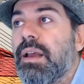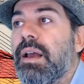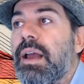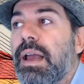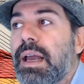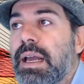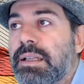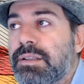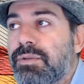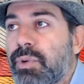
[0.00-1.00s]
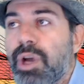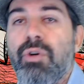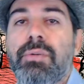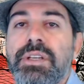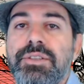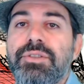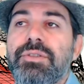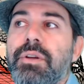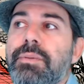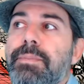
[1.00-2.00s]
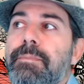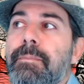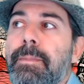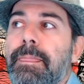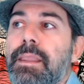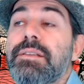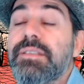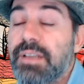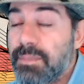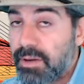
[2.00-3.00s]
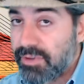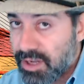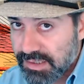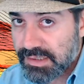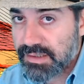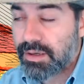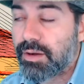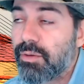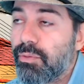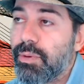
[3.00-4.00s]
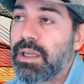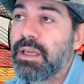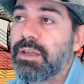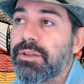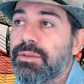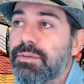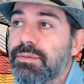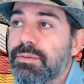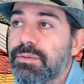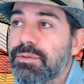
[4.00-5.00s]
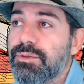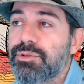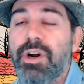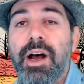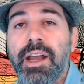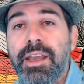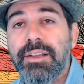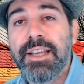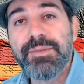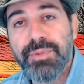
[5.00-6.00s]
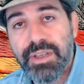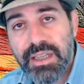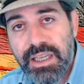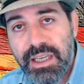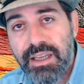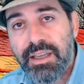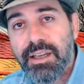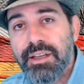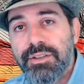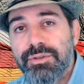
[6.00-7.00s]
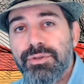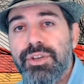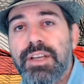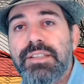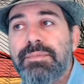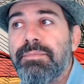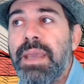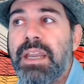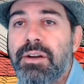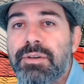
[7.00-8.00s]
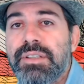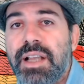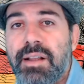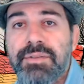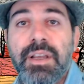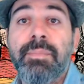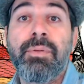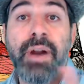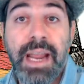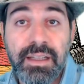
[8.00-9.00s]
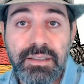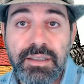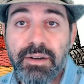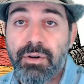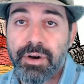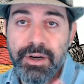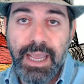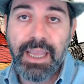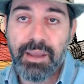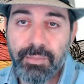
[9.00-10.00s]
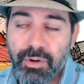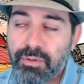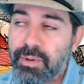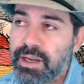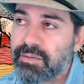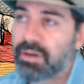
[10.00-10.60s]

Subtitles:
And we always, some of us, we try desperately to just make ourselves a brand or a name or whatever.